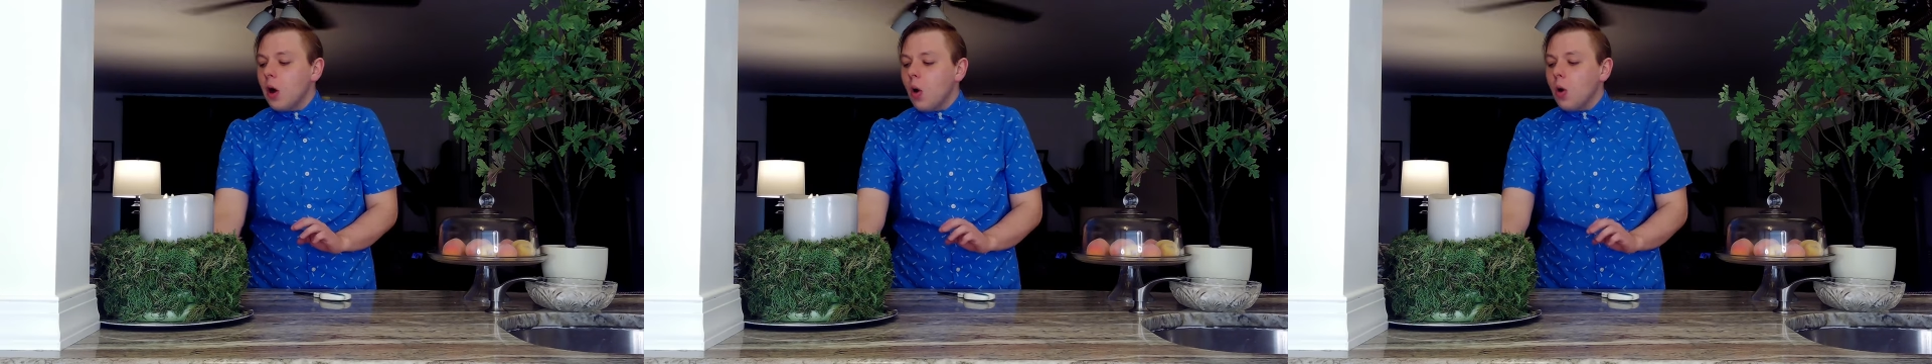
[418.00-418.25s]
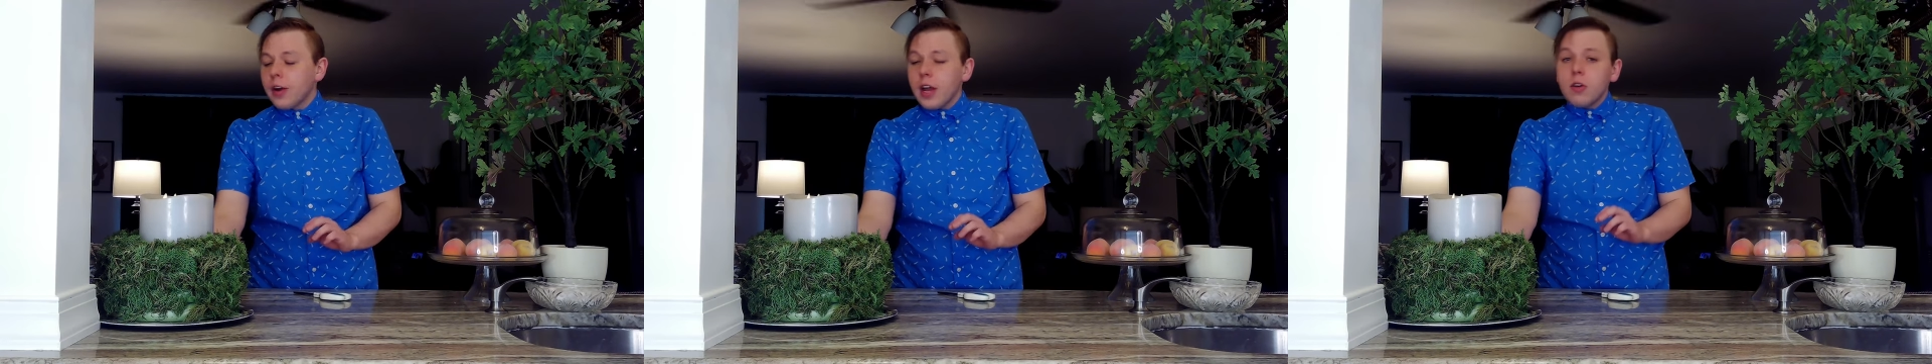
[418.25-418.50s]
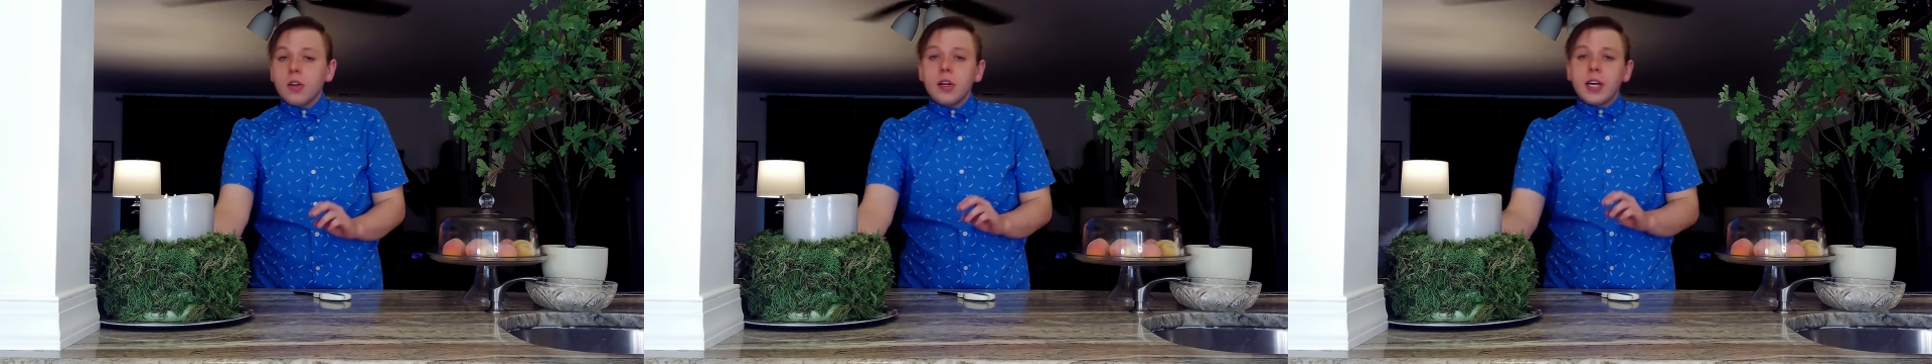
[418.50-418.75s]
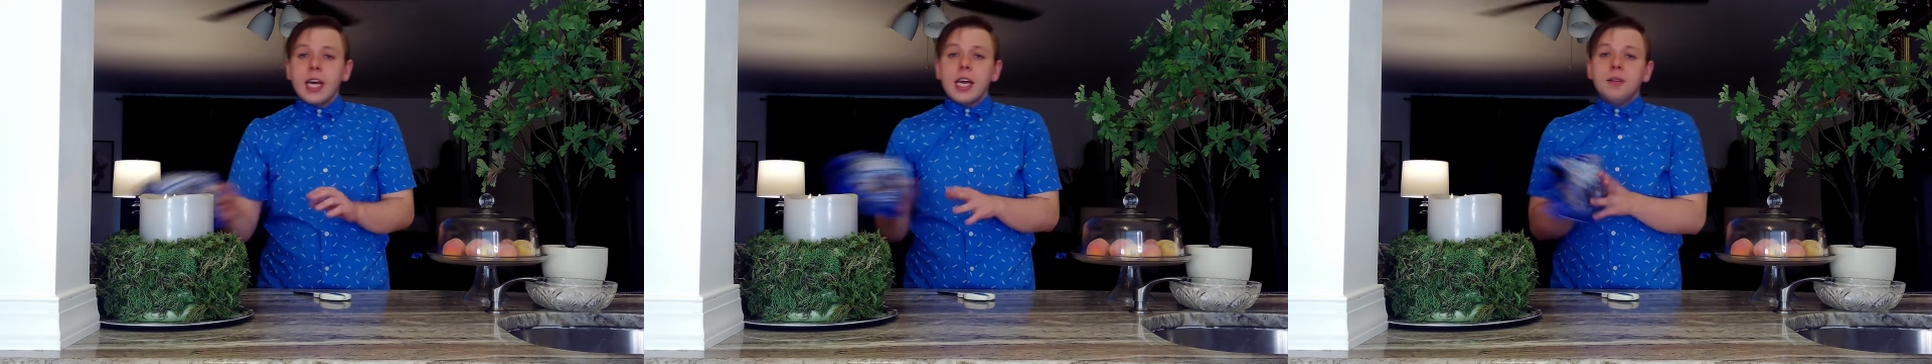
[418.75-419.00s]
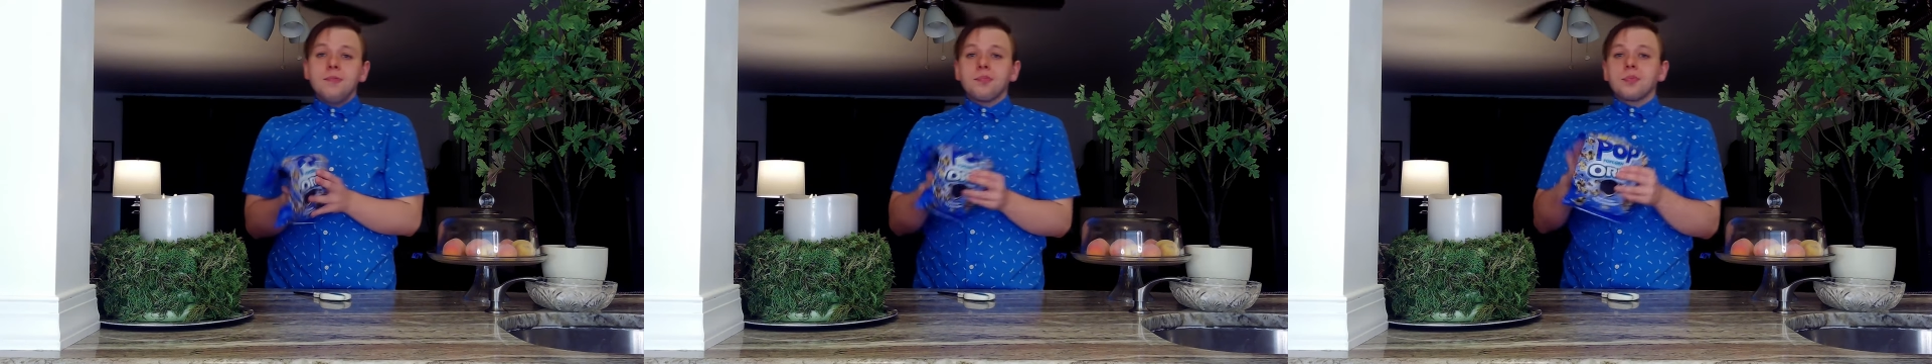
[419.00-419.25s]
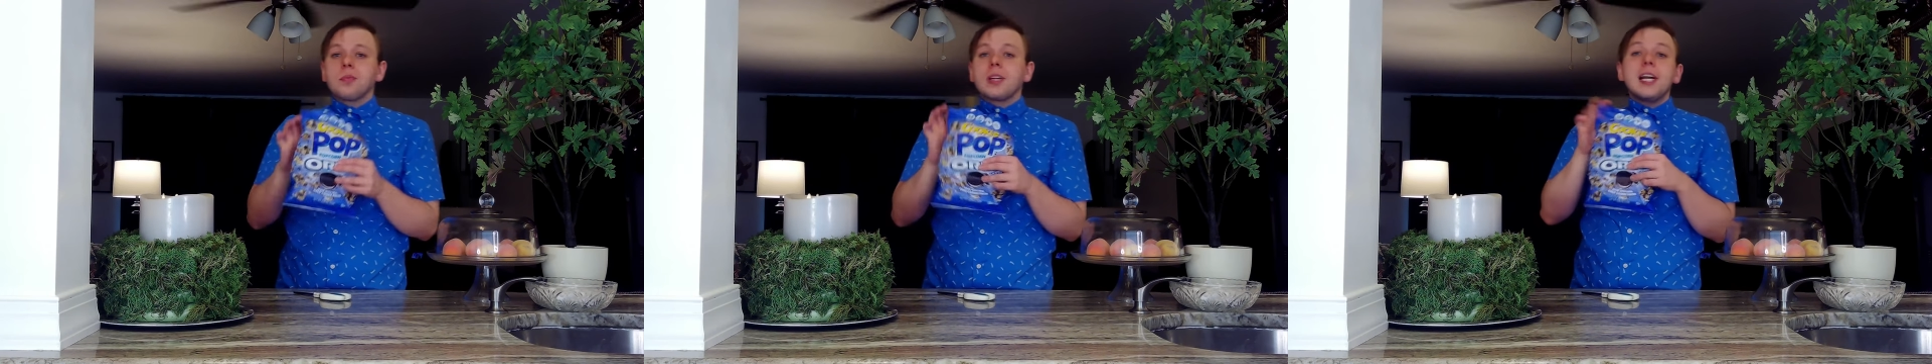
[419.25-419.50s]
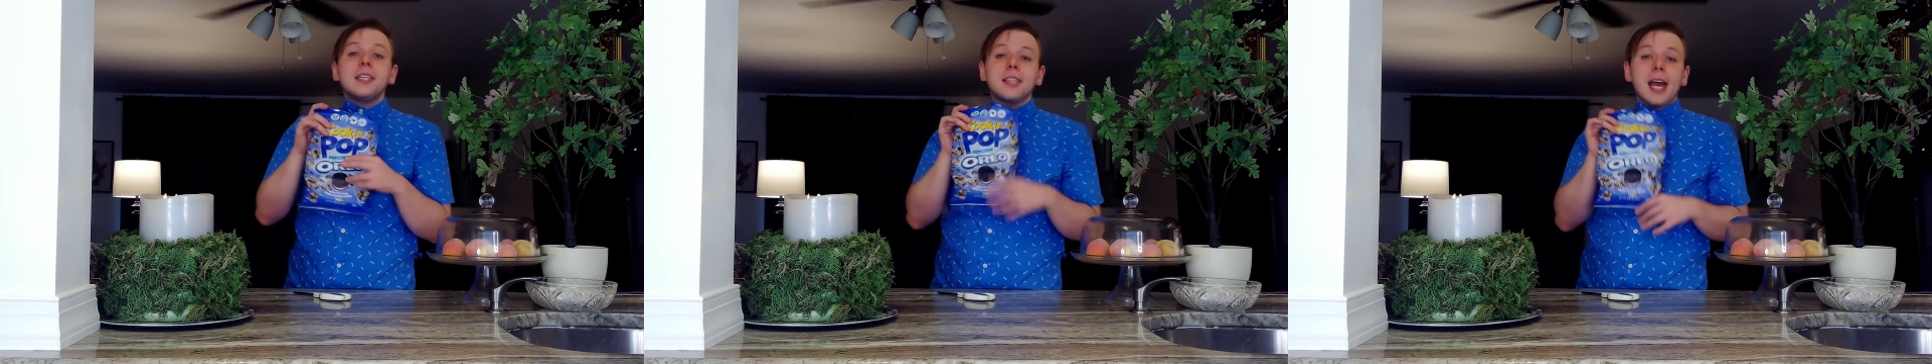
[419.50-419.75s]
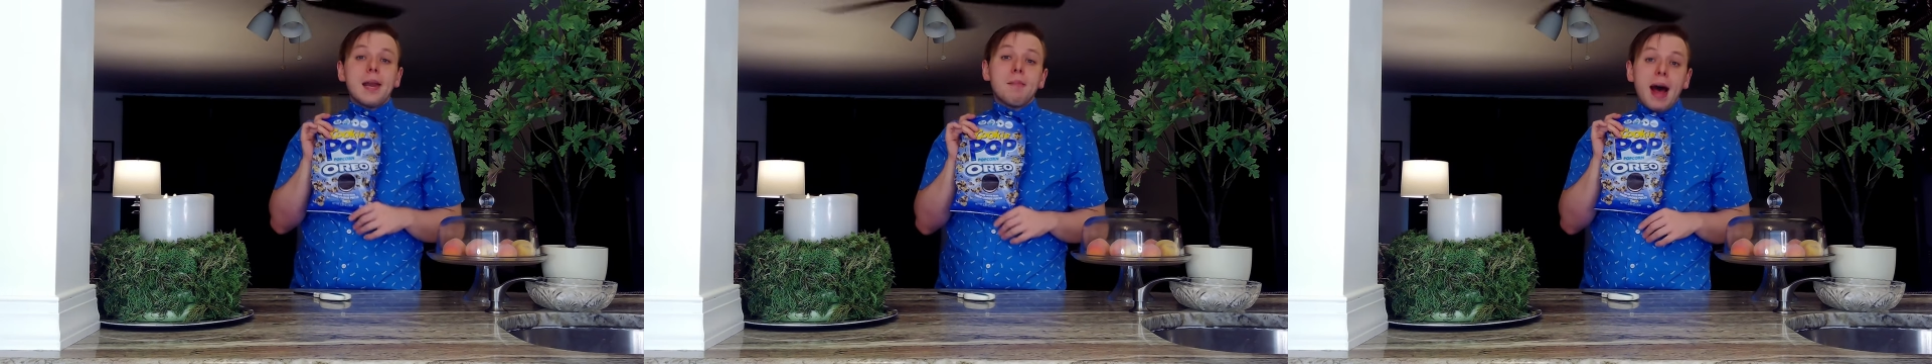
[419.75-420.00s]
The Oreo cookie is
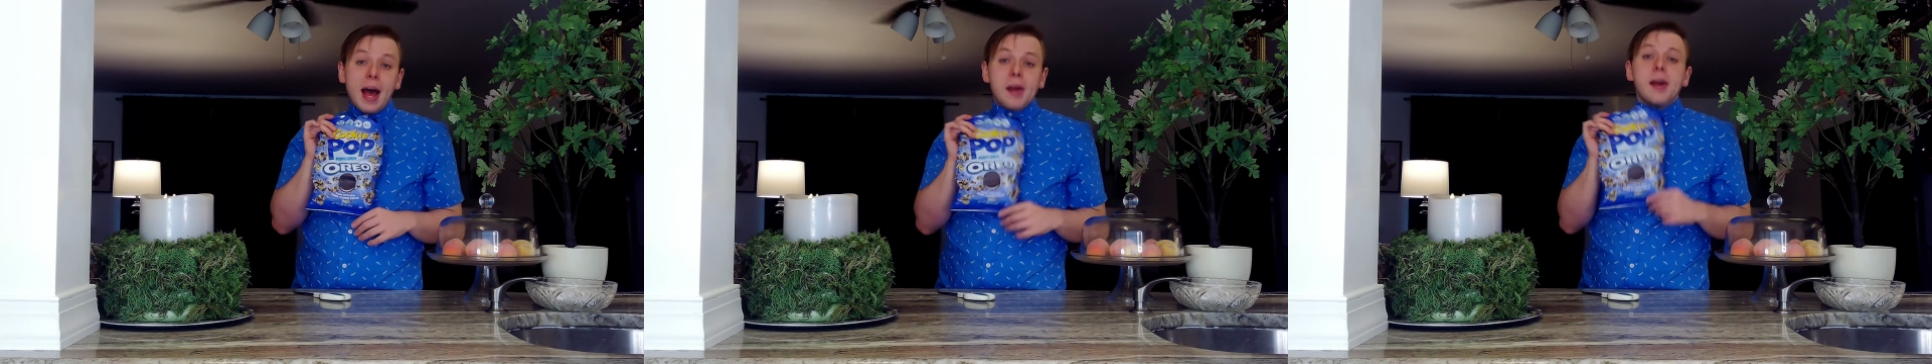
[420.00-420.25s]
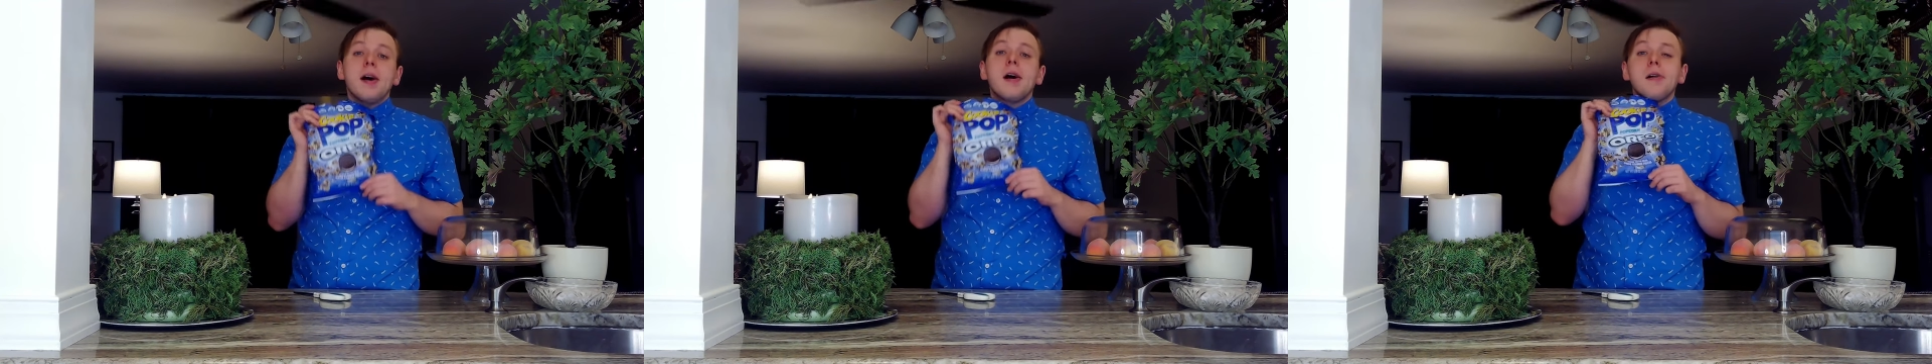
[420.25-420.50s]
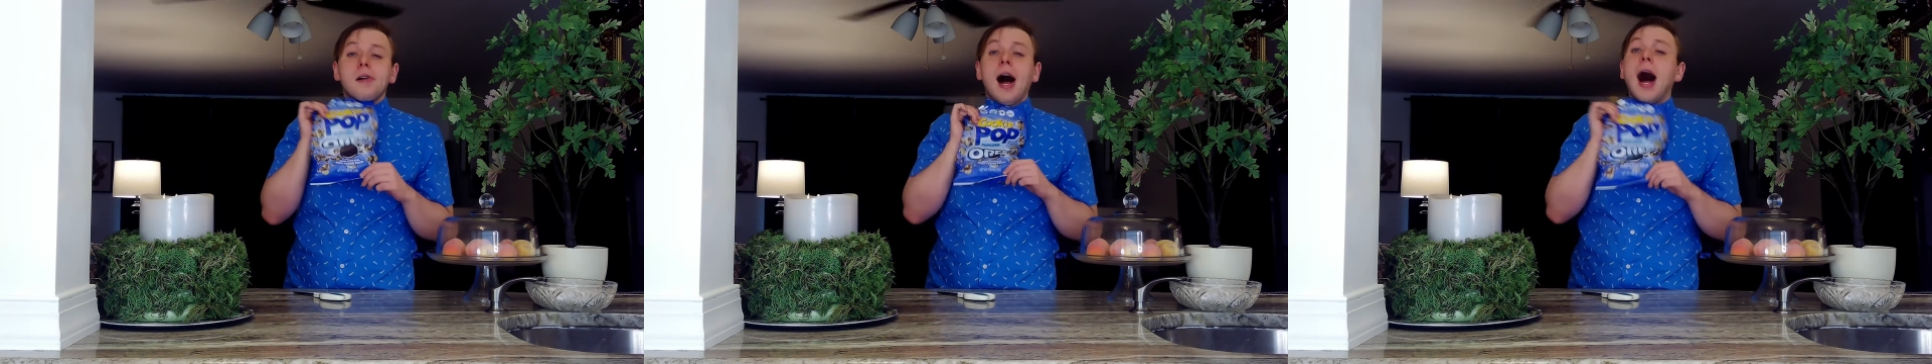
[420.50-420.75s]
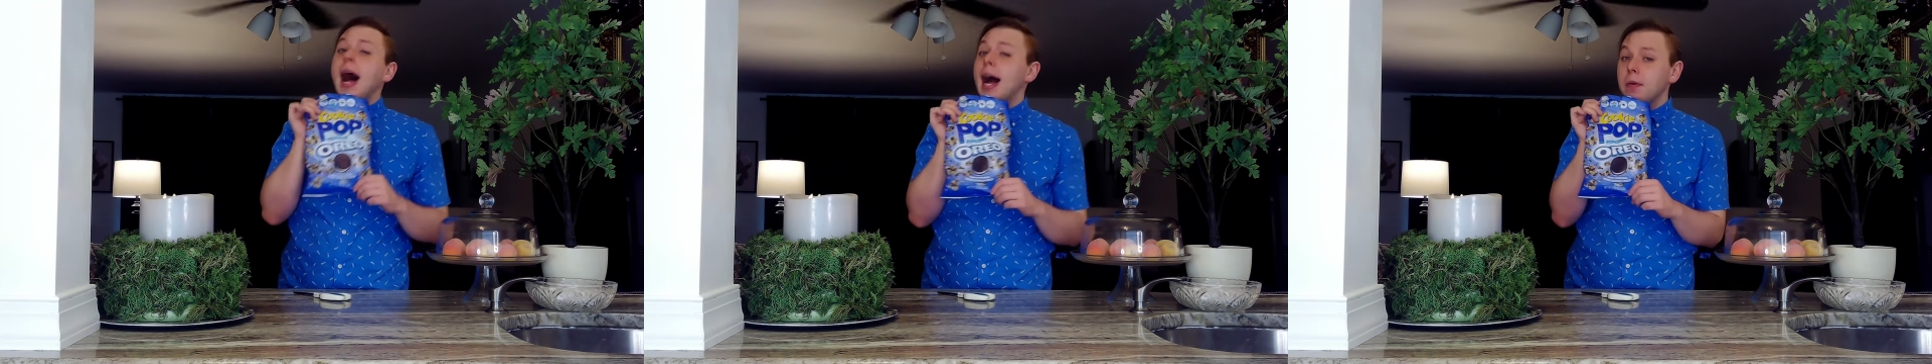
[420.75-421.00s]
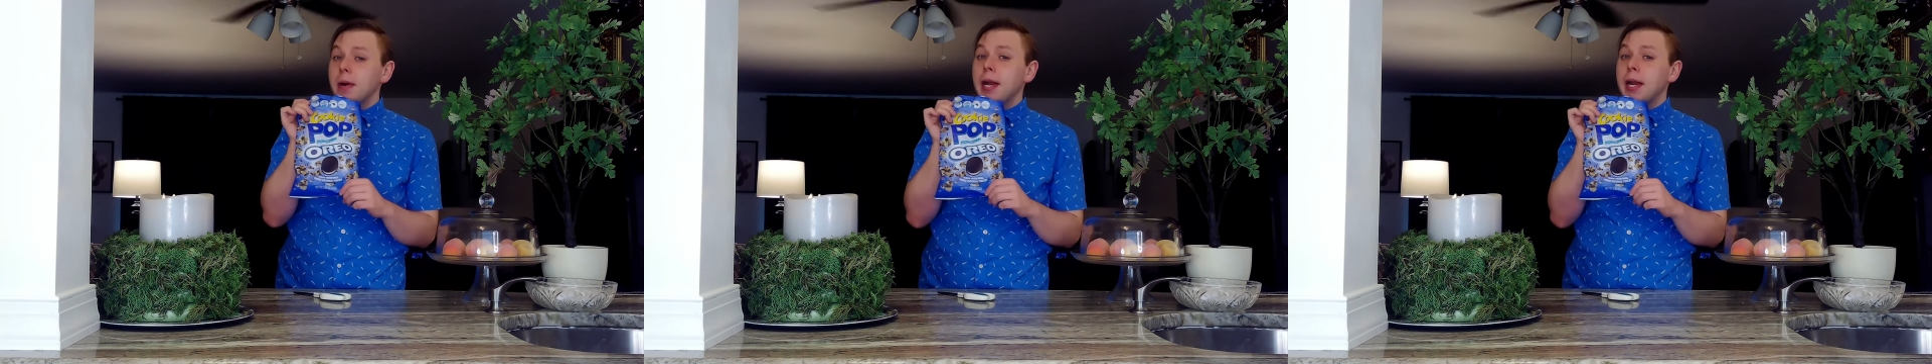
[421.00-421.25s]
getting my high